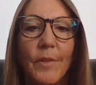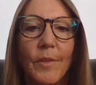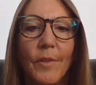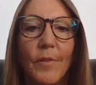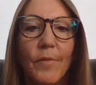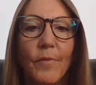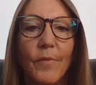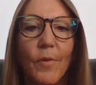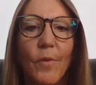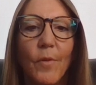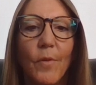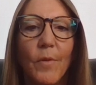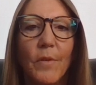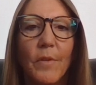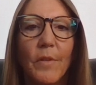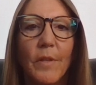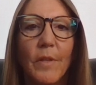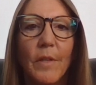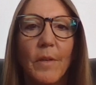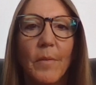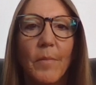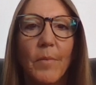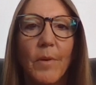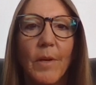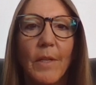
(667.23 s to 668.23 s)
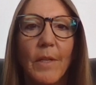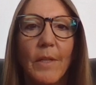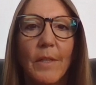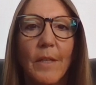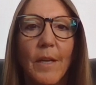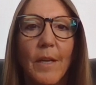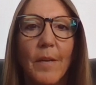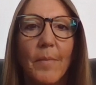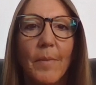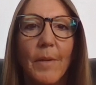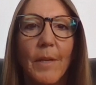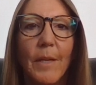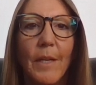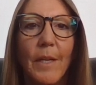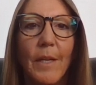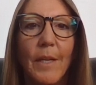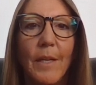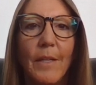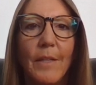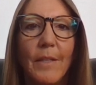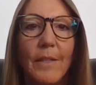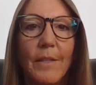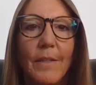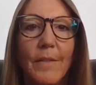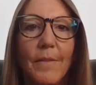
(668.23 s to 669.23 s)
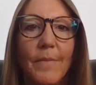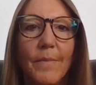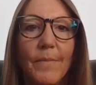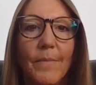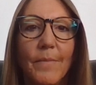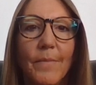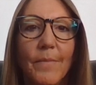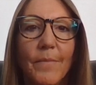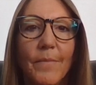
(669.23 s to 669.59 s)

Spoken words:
Let's focus on the breath coming in